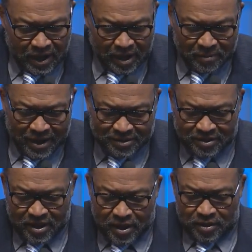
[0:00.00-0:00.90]
I am not
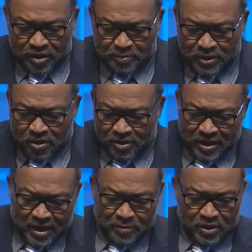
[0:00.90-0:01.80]
saying this because
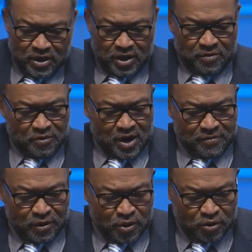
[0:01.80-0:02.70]
I am in need, for I
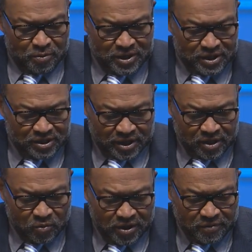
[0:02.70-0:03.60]
have learned to be
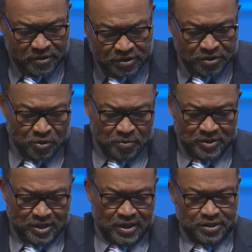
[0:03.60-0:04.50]
content whatever the
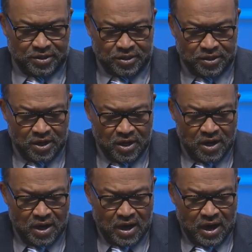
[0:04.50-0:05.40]
circumstances.
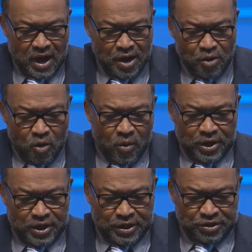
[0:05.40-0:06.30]
I know
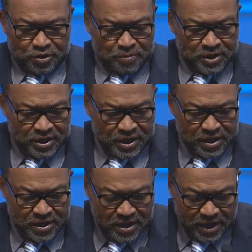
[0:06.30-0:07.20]
what it is to be
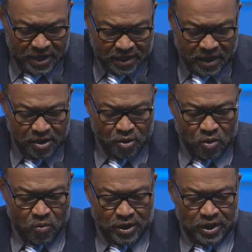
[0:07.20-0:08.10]
in need, and I
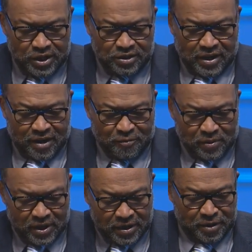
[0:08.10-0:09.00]
know what it is to have
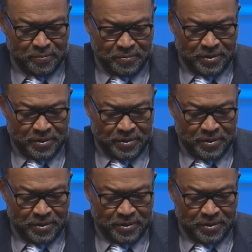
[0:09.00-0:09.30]
plenty.